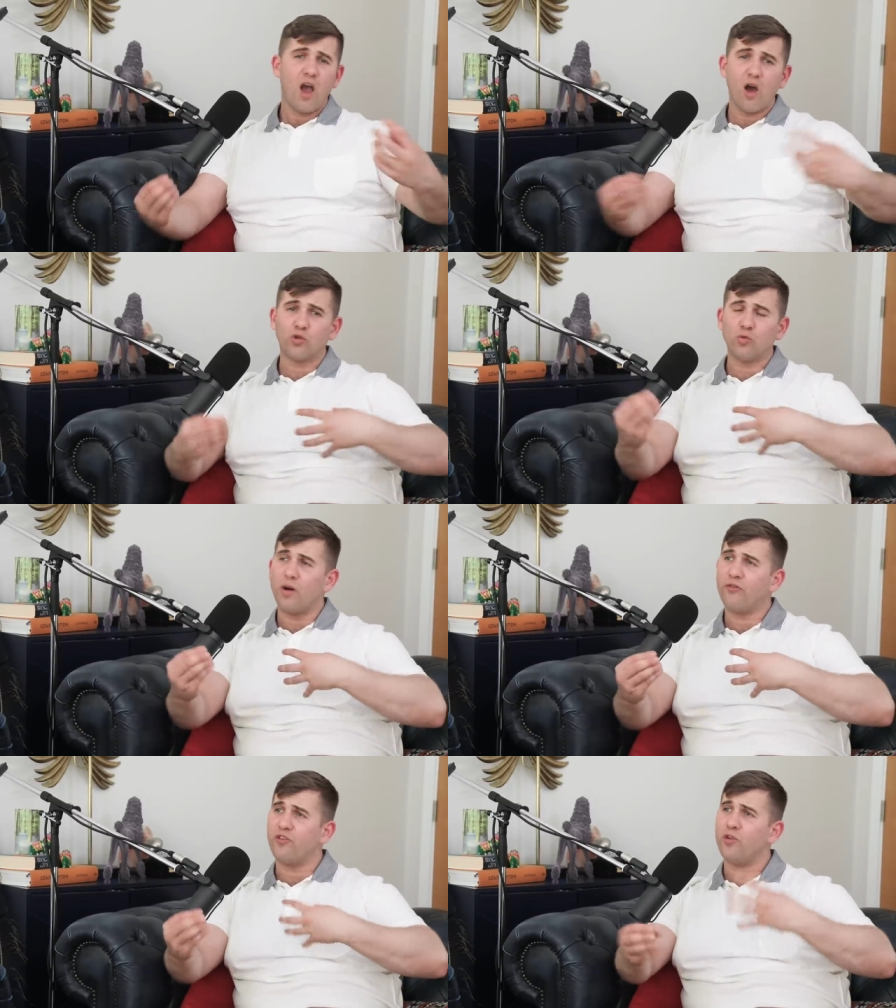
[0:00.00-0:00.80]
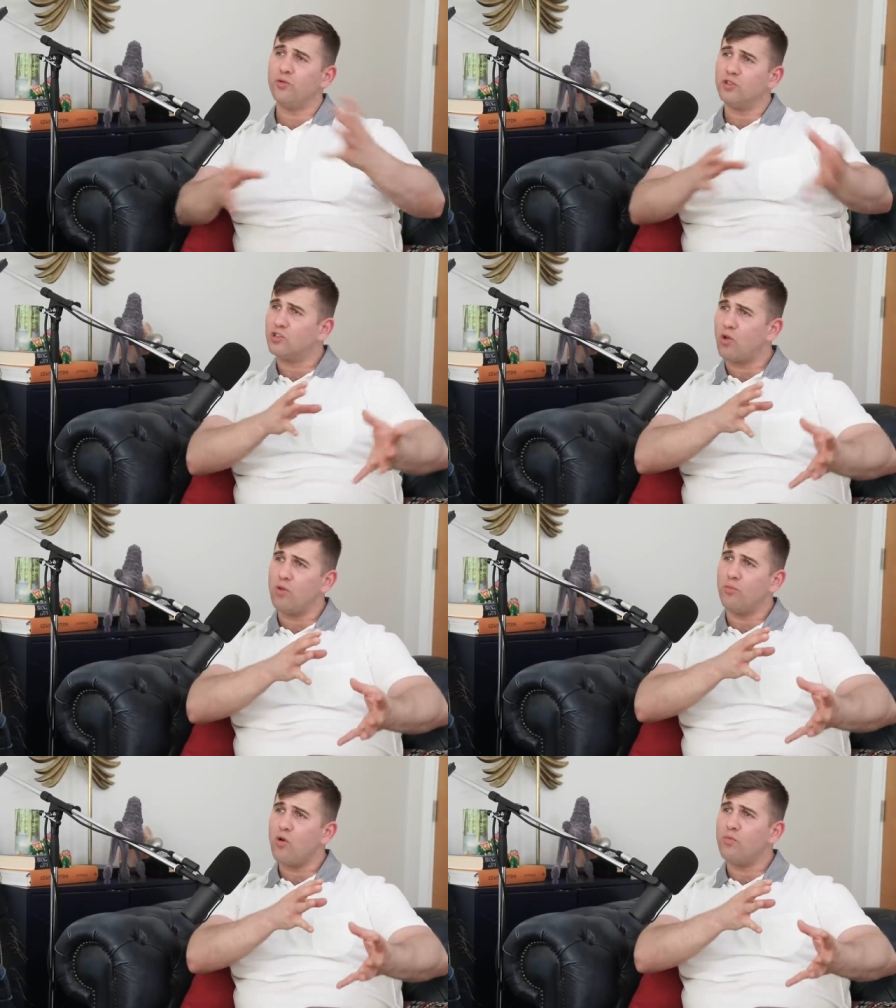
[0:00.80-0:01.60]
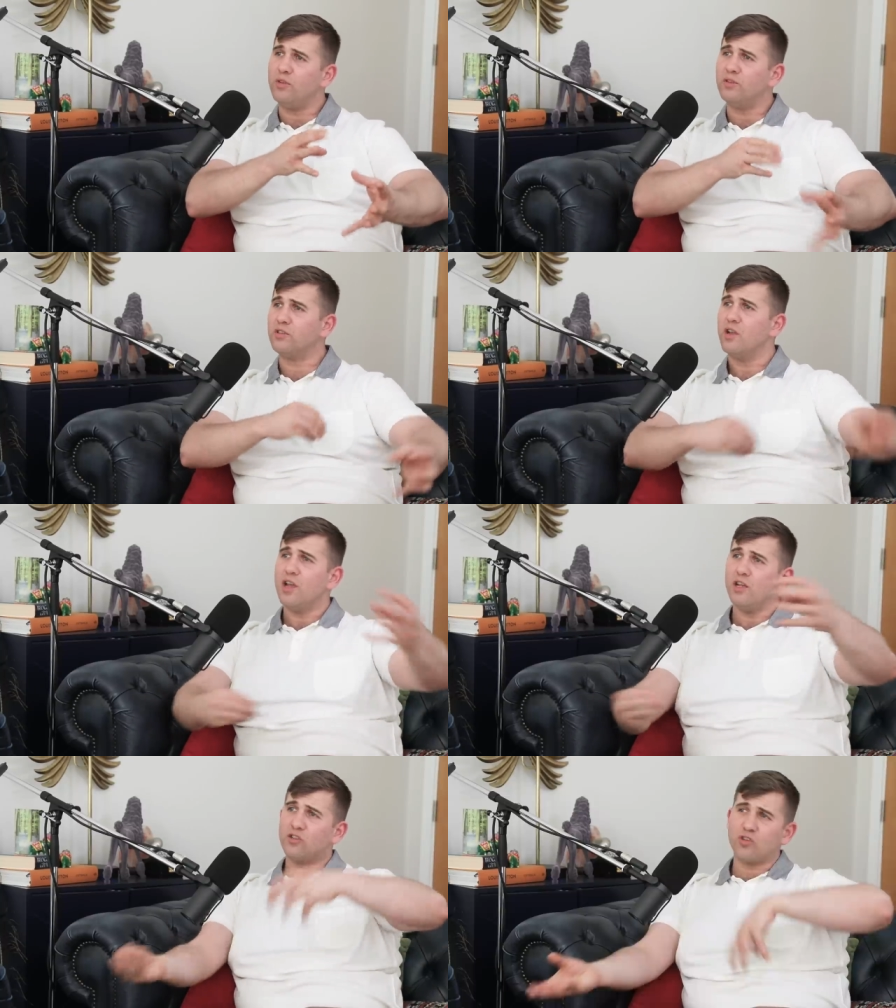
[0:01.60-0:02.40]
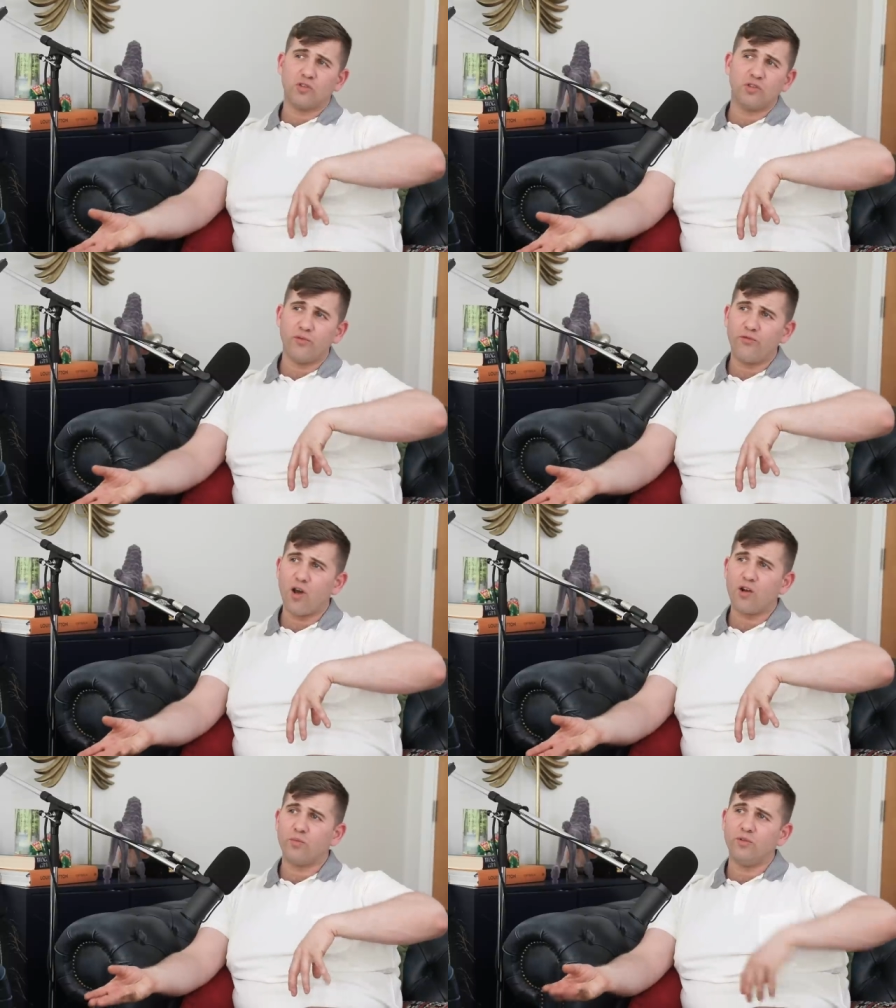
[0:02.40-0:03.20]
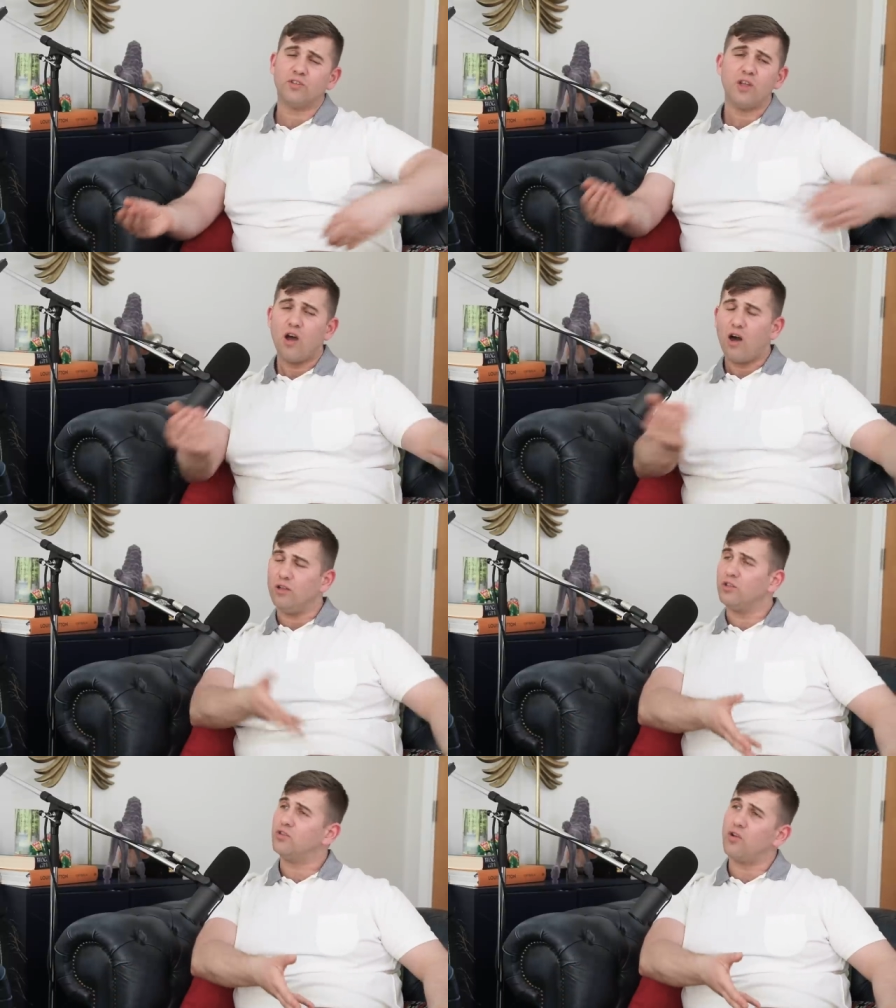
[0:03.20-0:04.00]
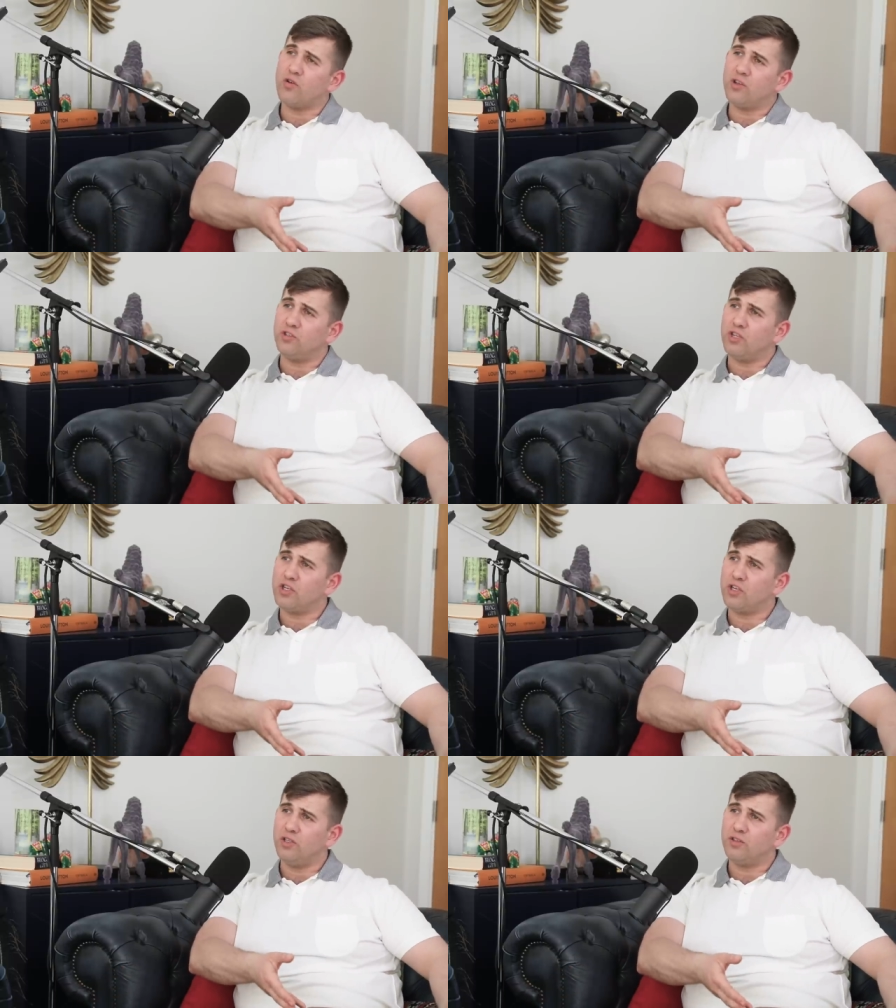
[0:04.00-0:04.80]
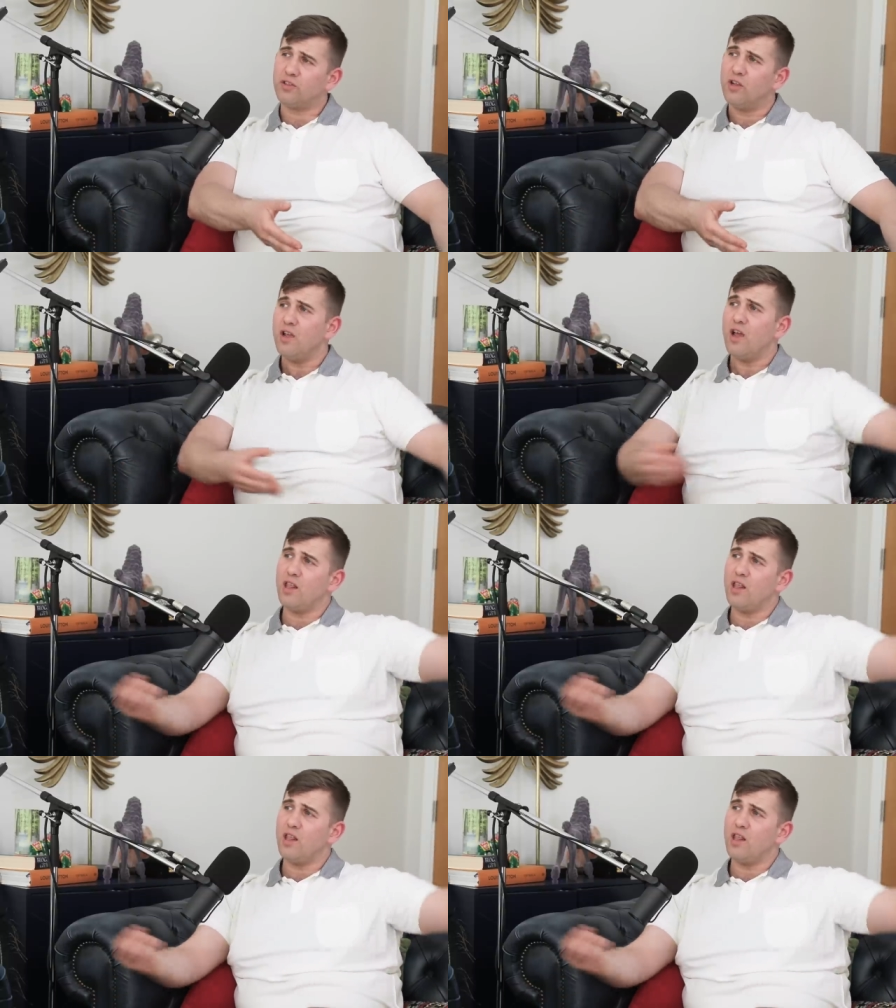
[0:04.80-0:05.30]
How do I feel in certain moments, in certain environments, under certain conditions?